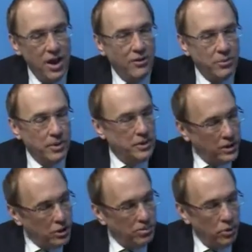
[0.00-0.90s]
From a
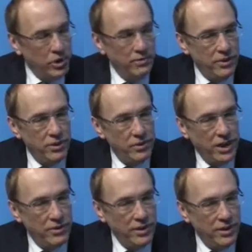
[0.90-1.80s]
clinical point of view, I
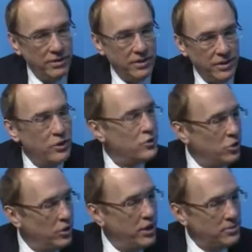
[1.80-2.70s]
think the
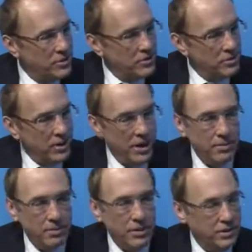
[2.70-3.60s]
intracoronary
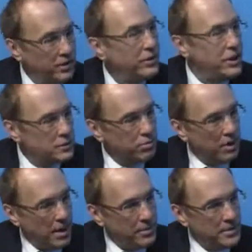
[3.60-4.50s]
abciximab clearly is
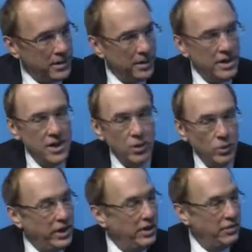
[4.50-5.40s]
promising.
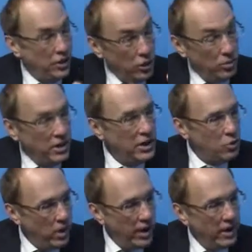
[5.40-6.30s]
We gave it a unique
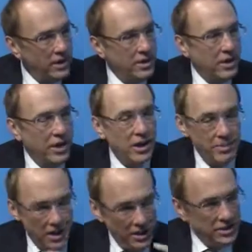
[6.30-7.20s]
way
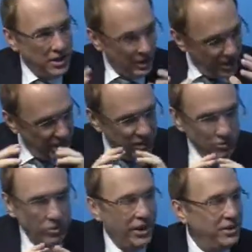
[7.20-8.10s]
that is, again,
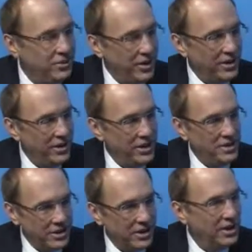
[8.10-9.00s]
right directly
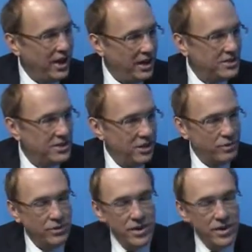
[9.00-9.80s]
into the clot itself.